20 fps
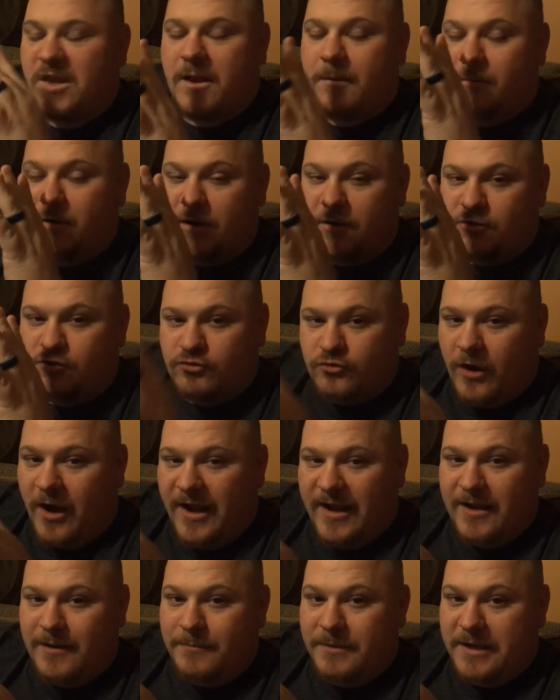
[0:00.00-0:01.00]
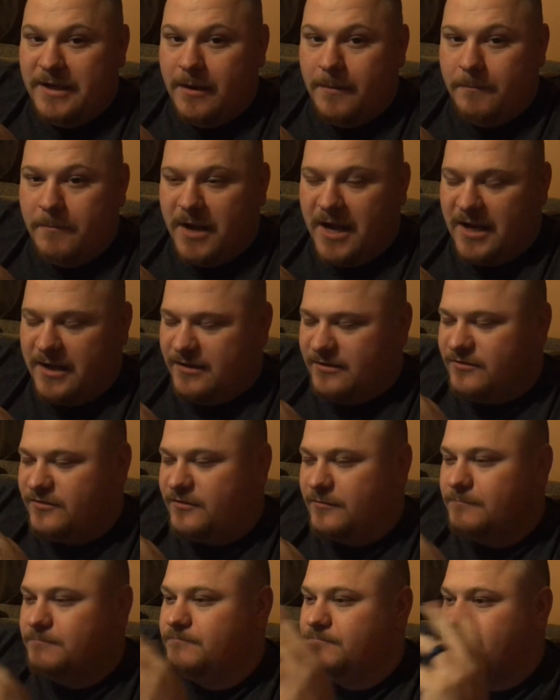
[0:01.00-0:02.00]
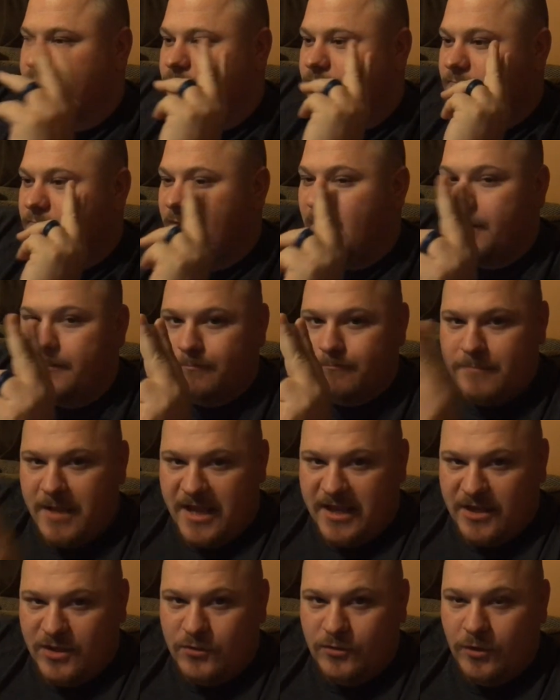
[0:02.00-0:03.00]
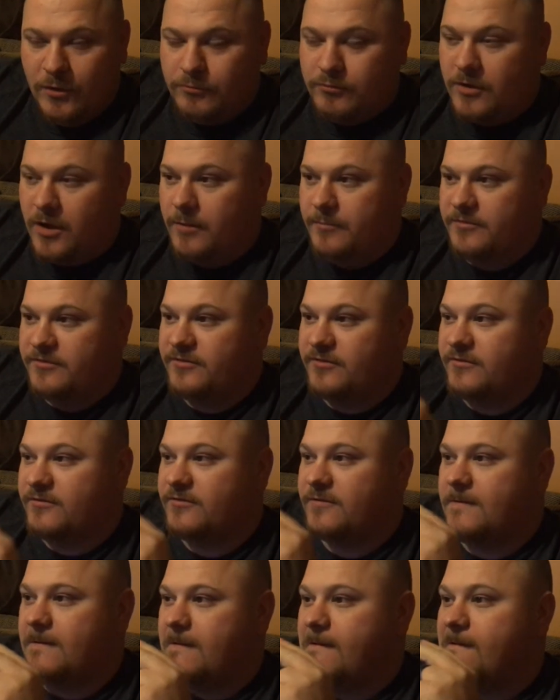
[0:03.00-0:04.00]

I'm going to try and be unbiased. I make you no promises.